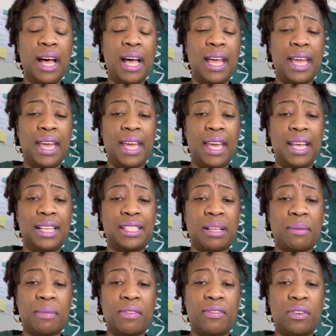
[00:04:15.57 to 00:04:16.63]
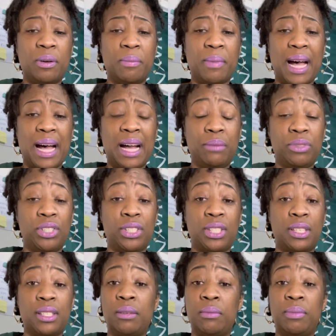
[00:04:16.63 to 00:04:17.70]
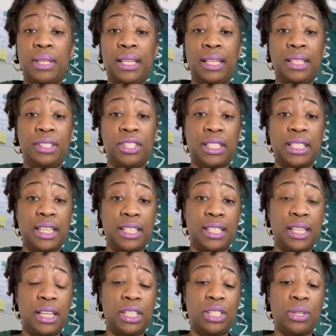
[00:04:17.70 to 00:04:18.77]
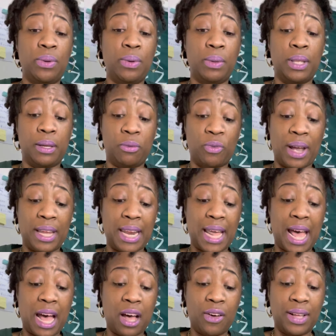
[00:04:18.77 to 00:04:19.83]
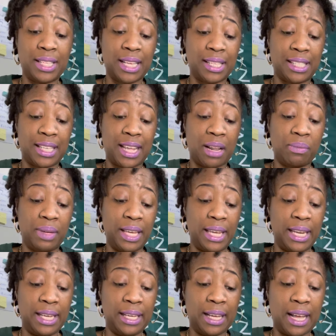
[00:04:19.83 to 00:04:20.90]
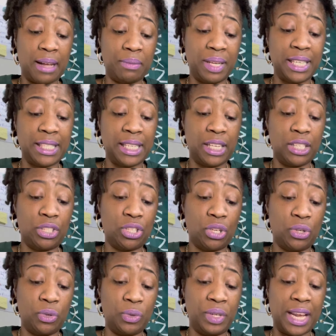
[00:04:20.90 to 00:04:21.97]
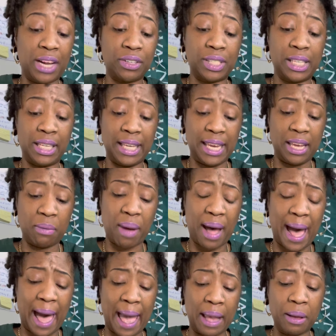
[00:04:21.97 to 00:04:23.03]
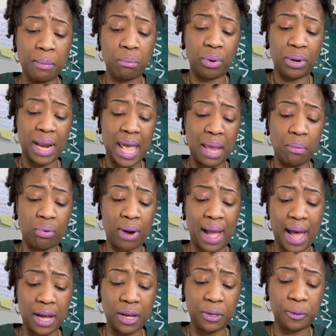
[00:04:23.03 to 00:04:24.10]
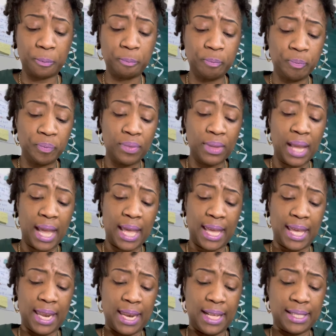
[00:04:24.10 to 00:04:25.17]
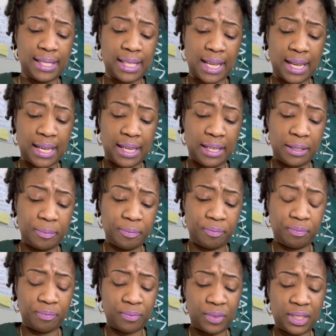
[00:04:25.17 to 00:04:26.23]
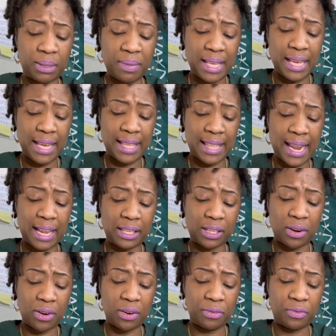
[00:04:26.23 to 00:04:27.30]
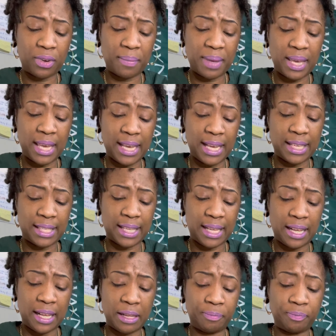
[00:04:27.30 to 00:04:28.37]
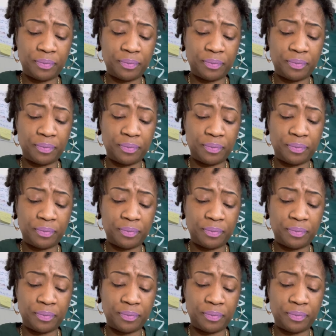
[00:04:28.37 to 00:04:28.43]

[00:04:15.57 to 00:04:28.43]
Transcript: and some of them I'm just completely just listening to them. Right now, as I said, I'm leading. I'm listening to "Dare to Lead" by Brene Brown, and it's um something that I learned from it is uh